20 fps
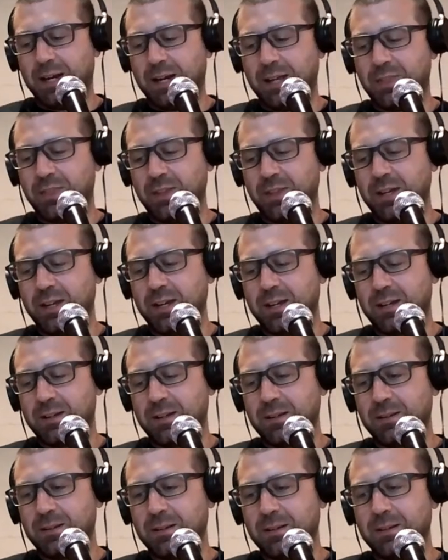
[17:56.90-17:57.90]
I think,
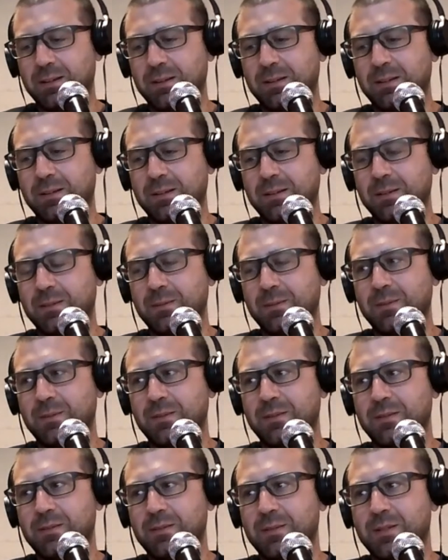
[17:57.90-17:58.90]

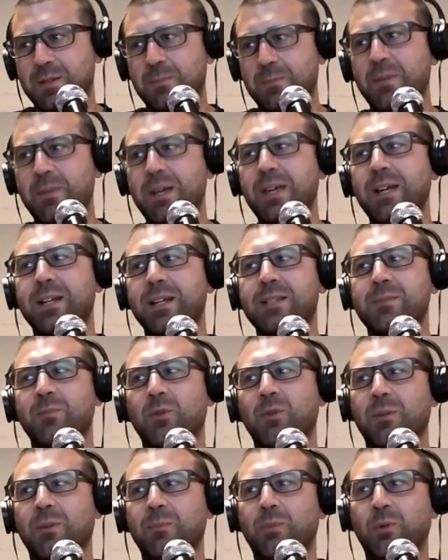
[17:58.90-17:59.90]
to me, it's
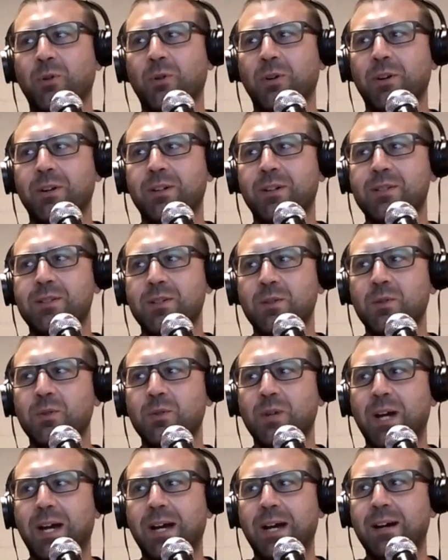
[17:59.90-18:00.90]
more important
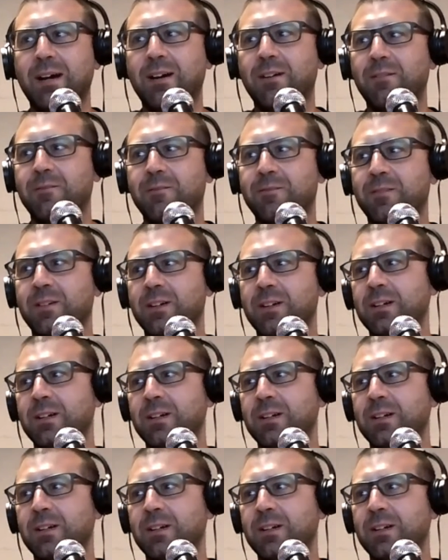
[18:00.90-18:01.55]
to have